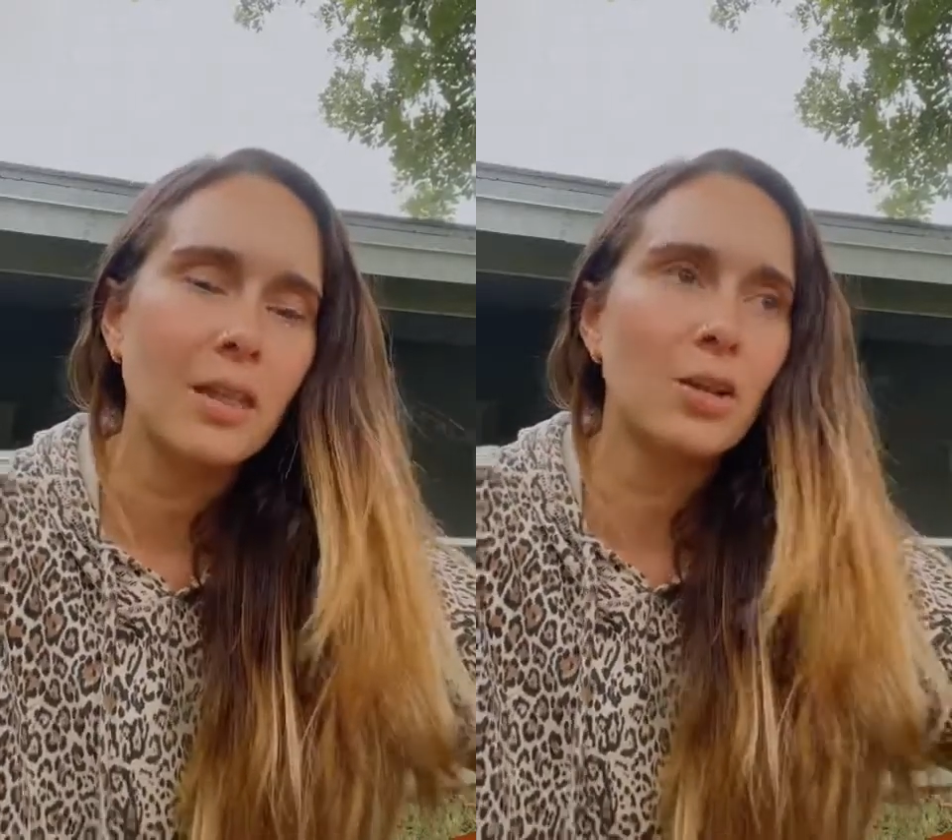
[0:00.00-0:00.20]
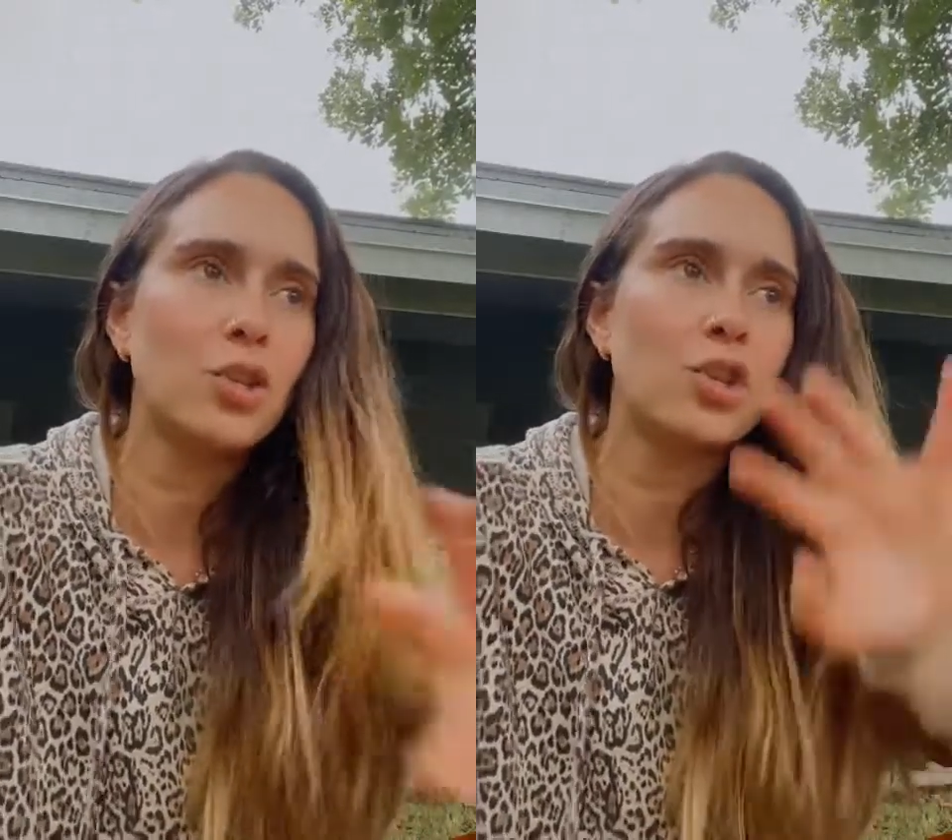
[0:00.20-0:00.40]

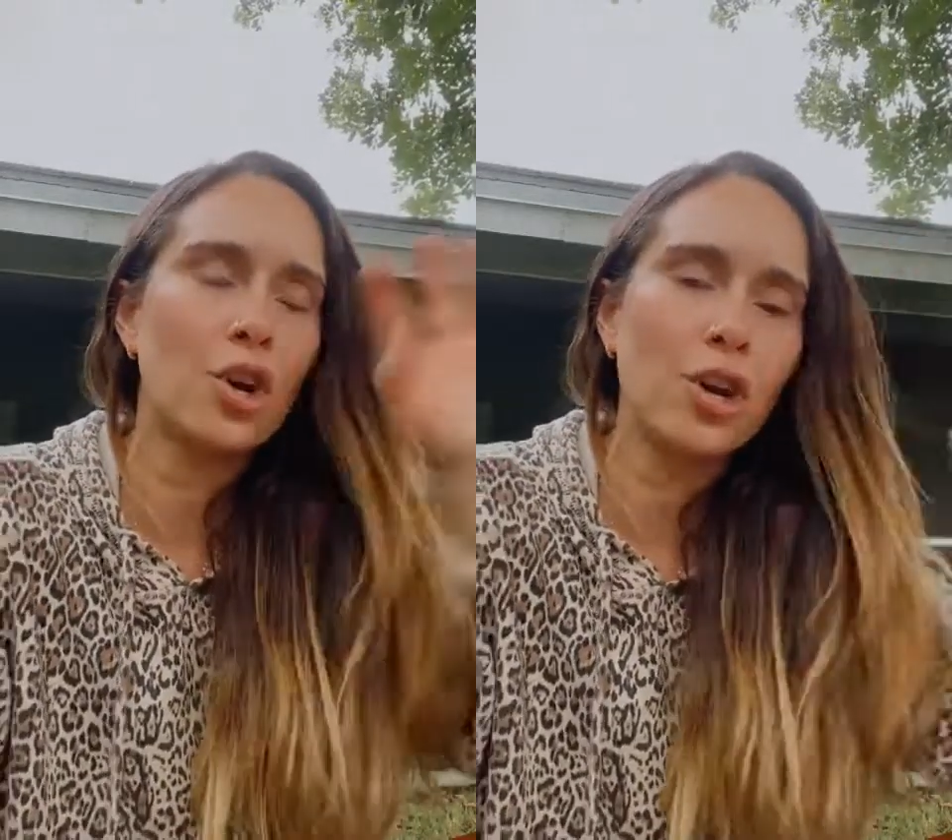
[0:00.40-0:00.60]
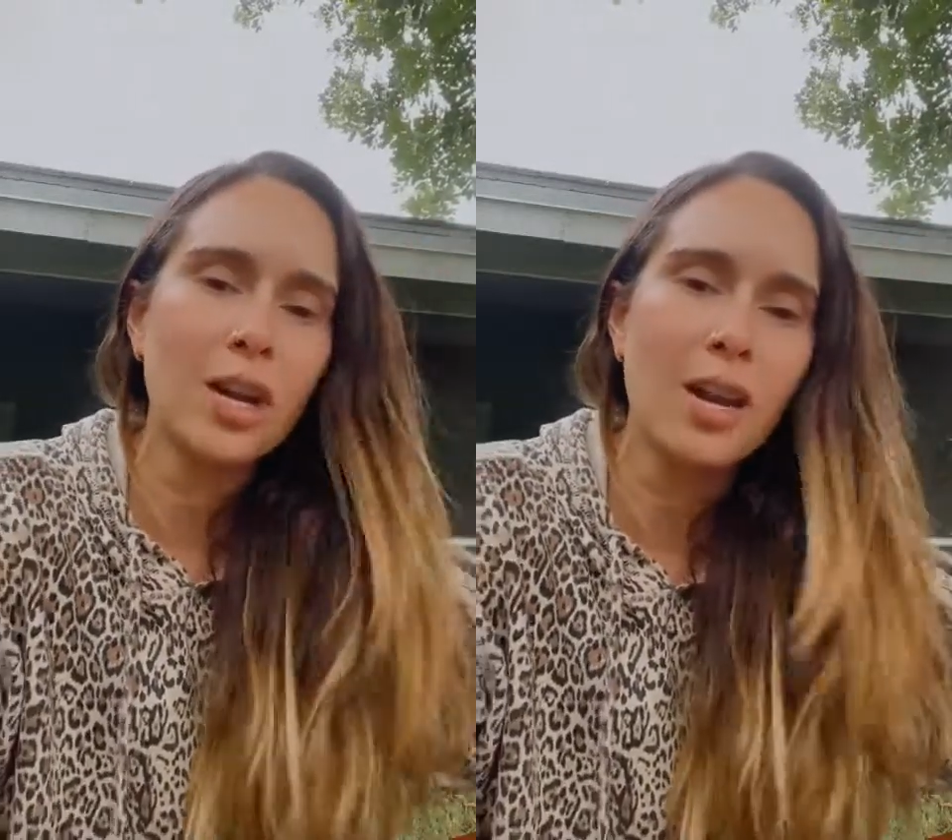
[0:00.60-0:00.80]
The
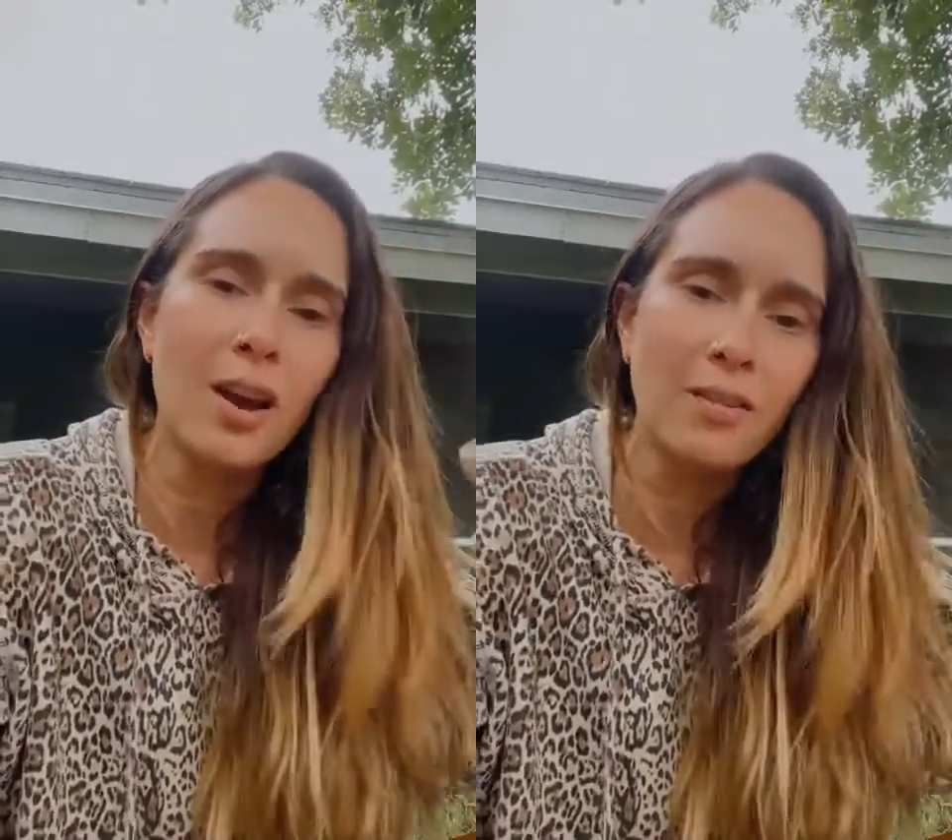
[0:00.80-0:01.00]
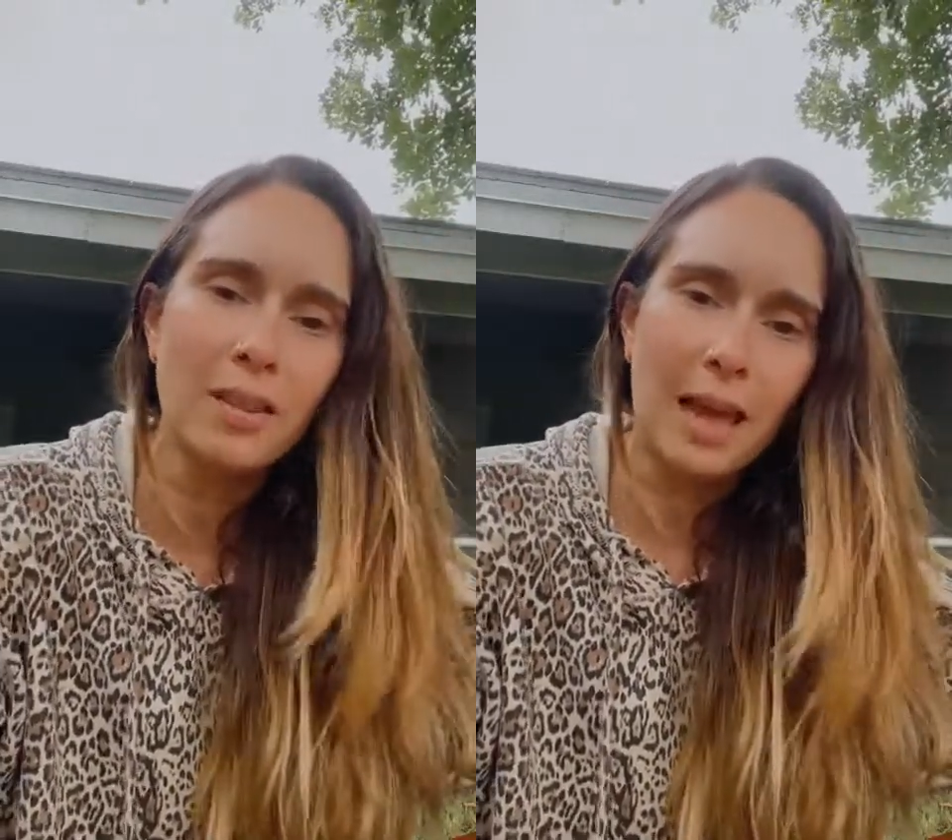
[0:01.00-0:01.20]
journey
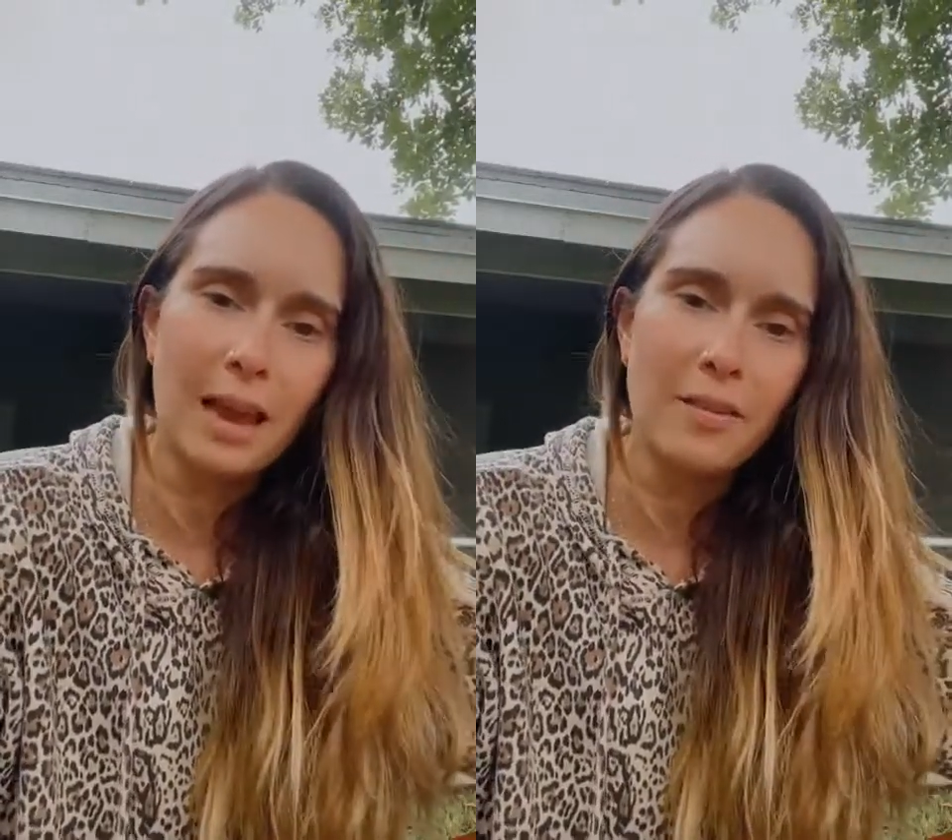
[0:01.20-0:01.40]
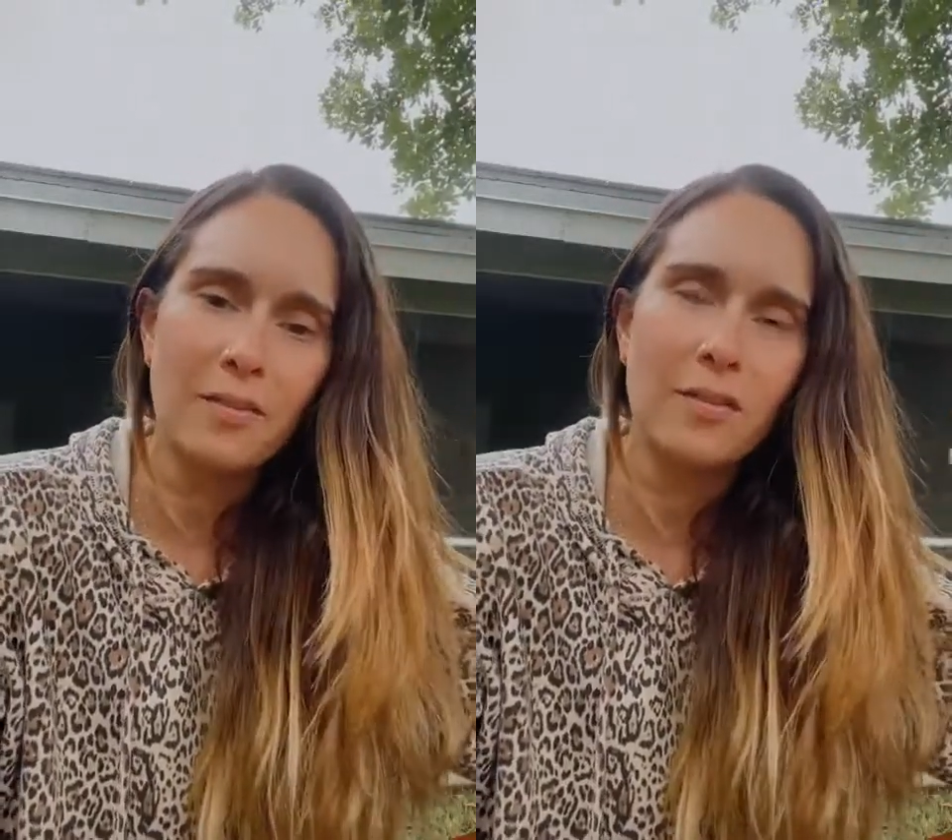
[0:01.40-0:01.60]
of
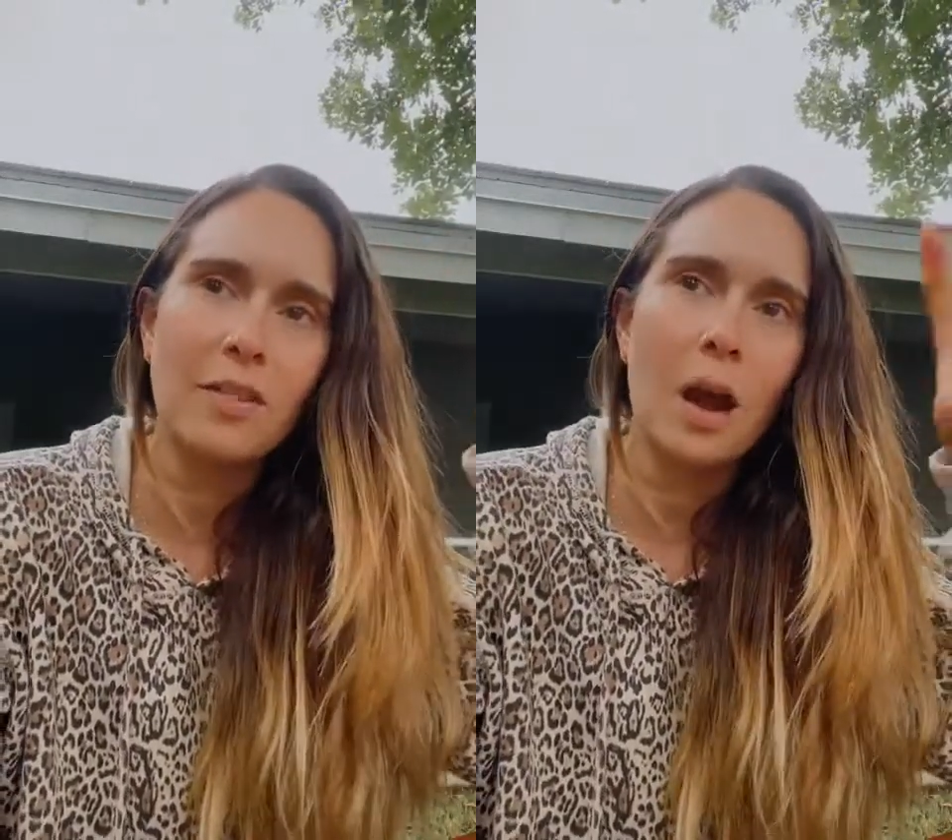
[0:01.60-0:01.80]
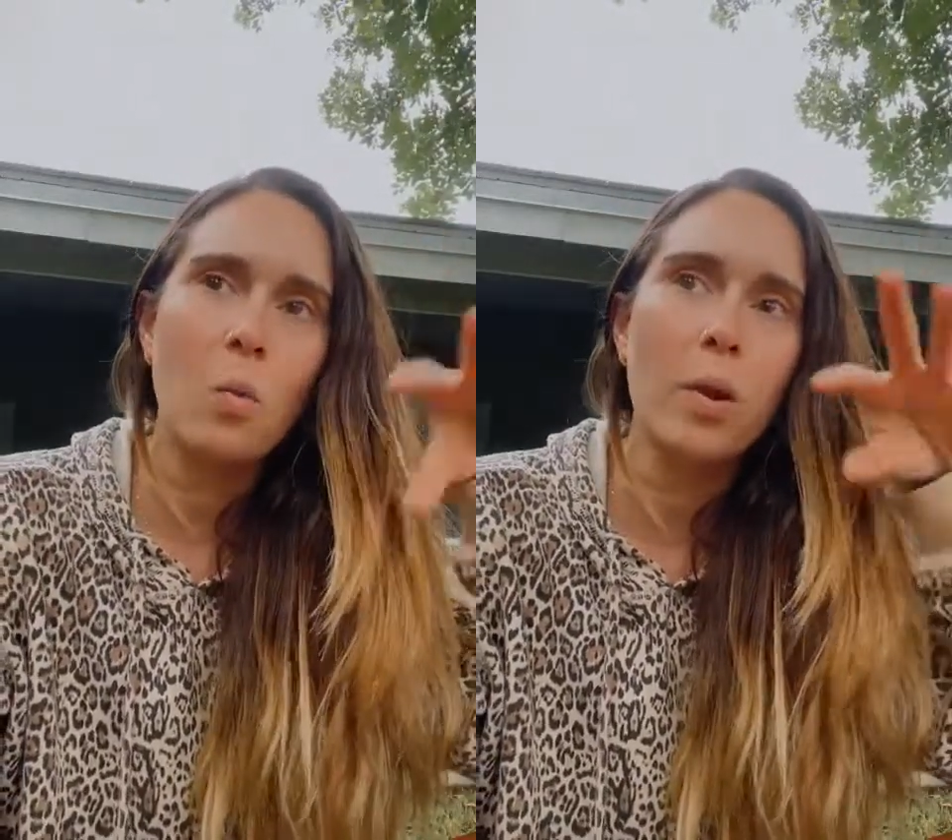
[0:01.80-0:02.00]
life
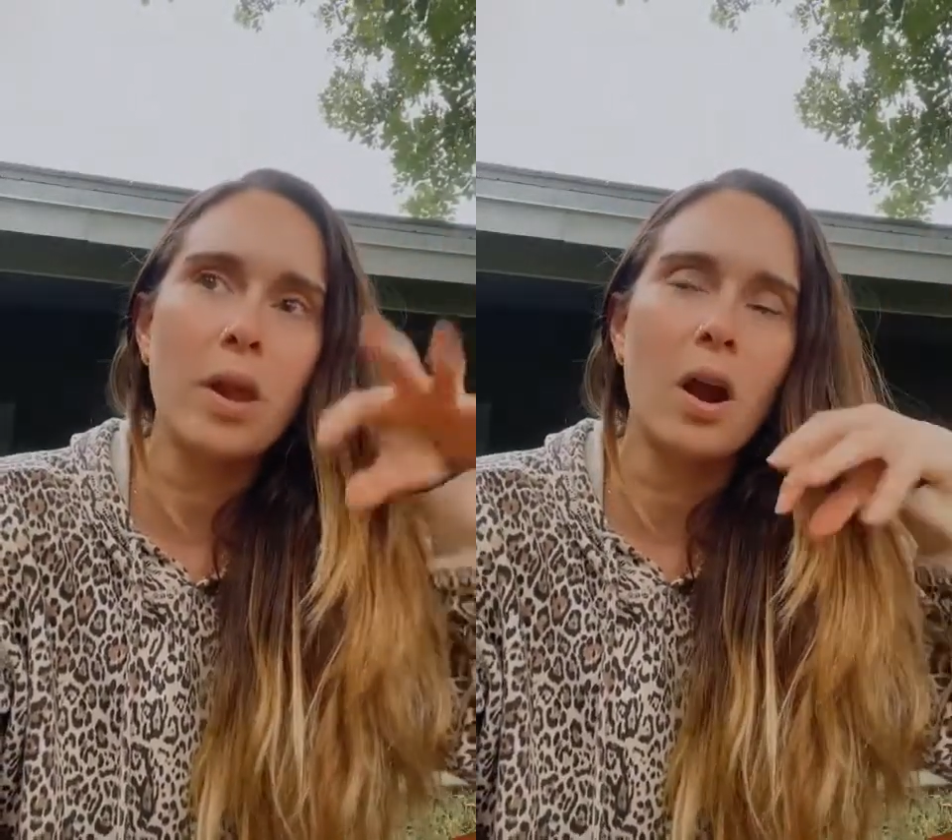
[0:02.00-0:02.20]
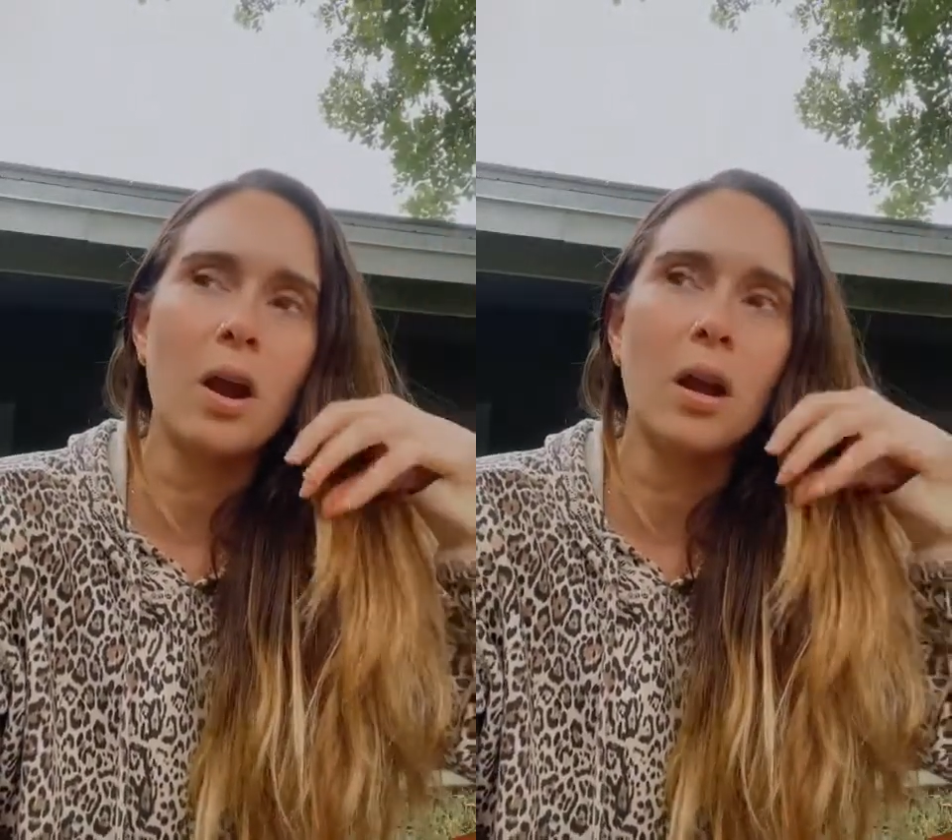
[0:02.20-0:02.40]
that we
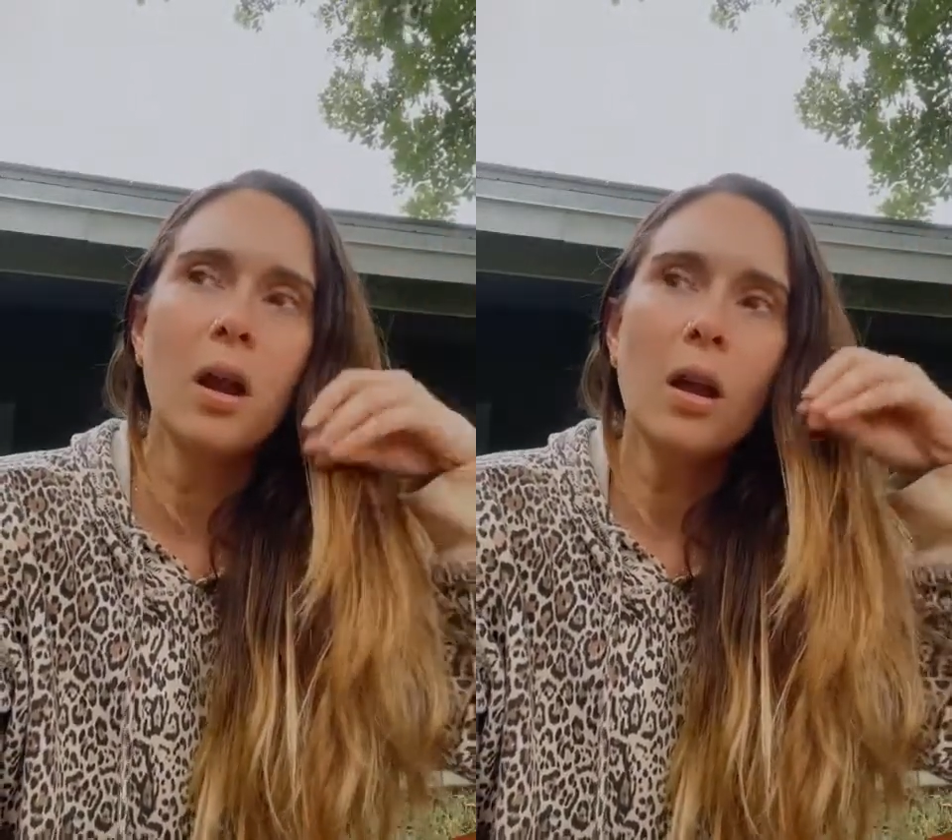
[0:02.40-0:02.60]
are